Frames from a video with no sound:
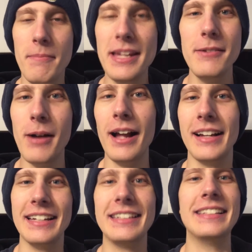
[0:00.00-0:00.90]

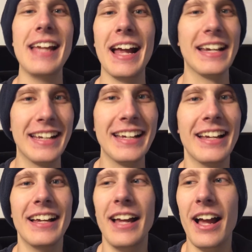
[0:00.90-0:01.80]
Meanwhile, his
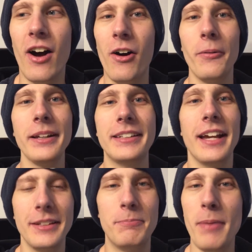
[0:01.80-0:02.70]
daddy always
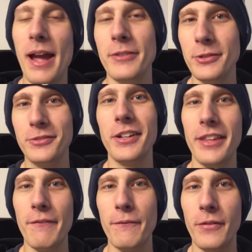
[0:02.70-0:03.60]
has battles with
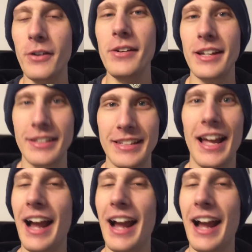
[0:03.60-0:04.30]
the furnace